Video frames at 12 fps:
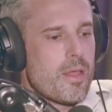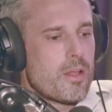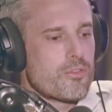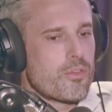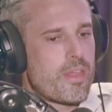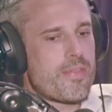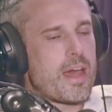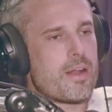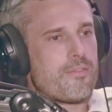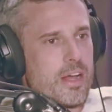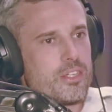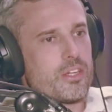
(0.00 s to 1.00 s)
So that
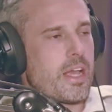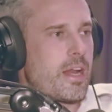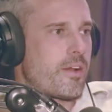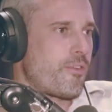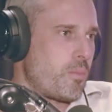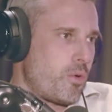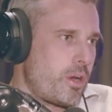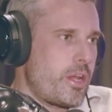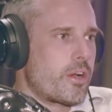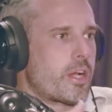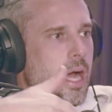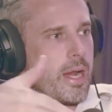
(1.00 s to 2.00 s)
advice you're getting from Woody,
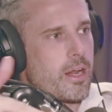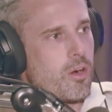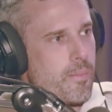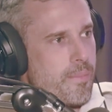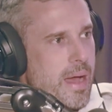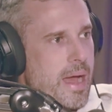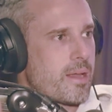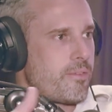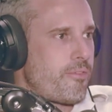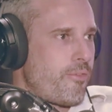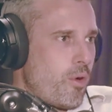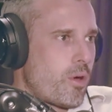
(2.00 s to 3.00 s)
you're kind of going back
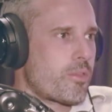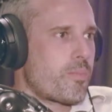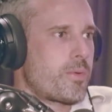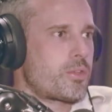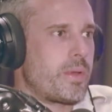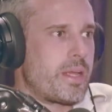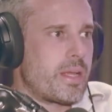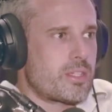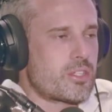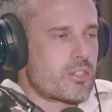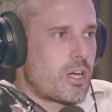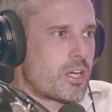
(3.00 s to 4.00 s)
and forth between
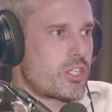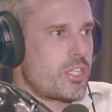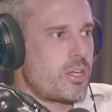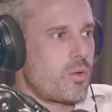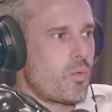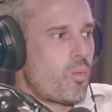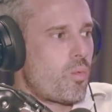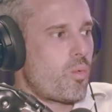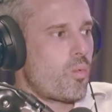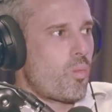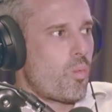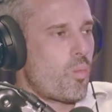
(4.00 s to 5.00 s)
construction.
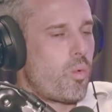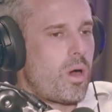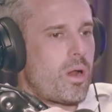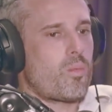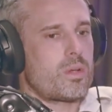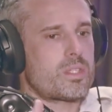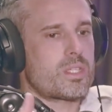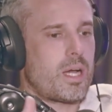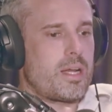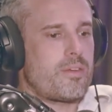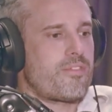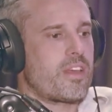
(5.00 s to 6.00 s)
What was
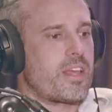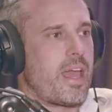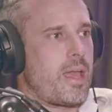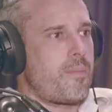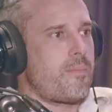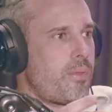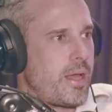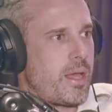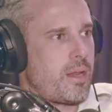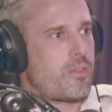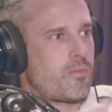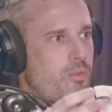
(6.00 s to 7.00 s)
kind of the game
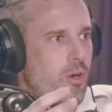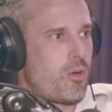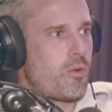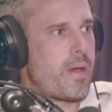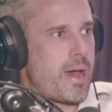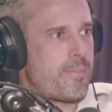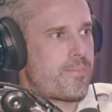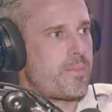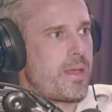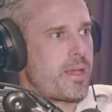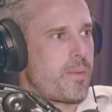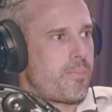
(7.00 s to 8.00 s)
plan or the roadmap to
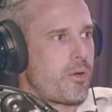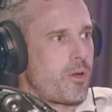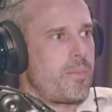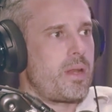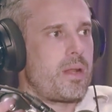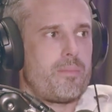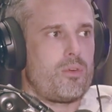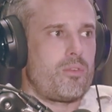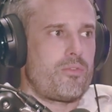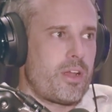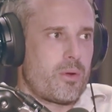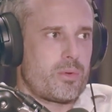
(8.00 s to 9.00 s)
make a permanent
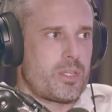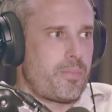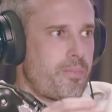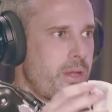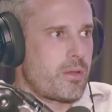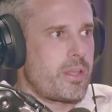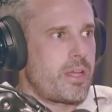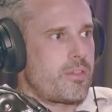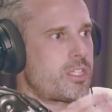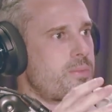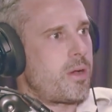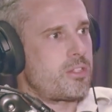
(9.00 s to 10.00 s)
move here? Was it purely on
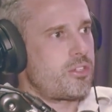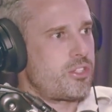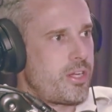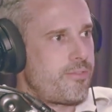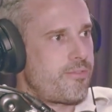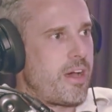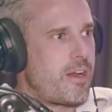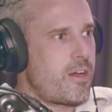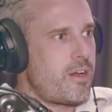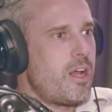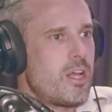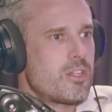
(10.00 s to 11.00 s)
the sponsorship
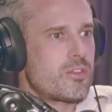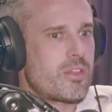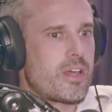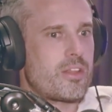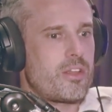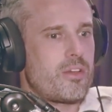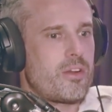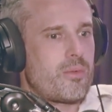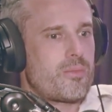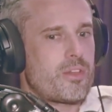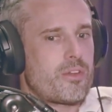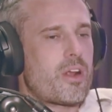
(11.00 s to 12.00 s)
fighter so that,
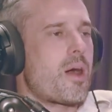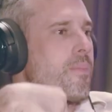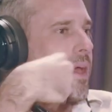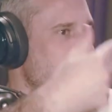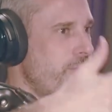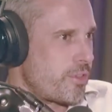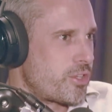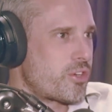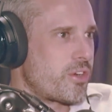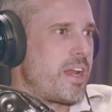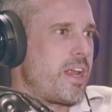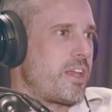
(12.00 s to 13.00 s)
you're not paying for the
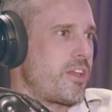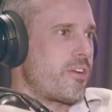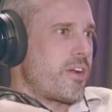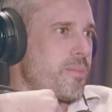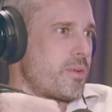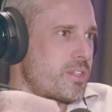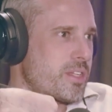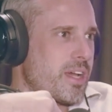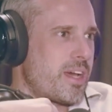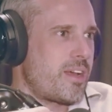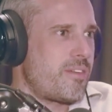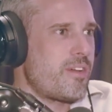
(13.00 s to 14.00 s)
training, you're able to
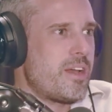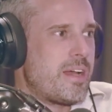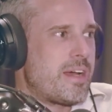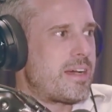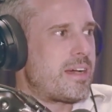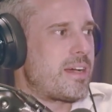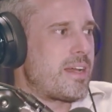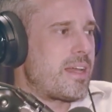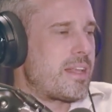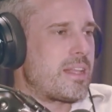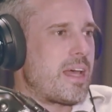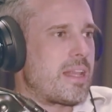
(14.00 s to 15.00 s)
kind of
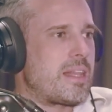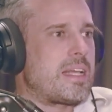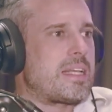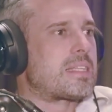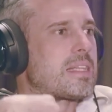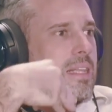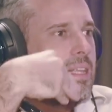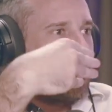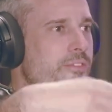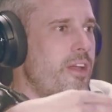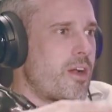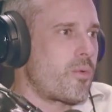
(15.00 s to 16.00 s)
at least
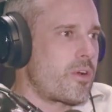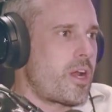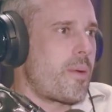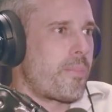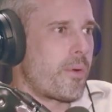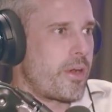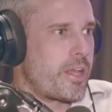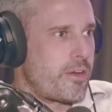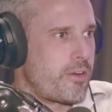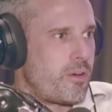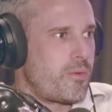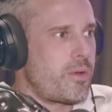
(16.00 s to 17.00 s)
live here where you're not burning
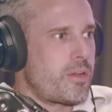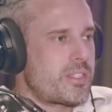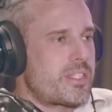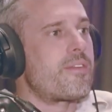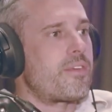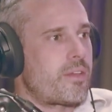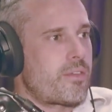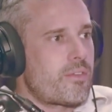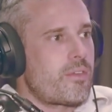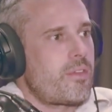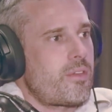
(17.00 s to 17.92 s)
your own savings?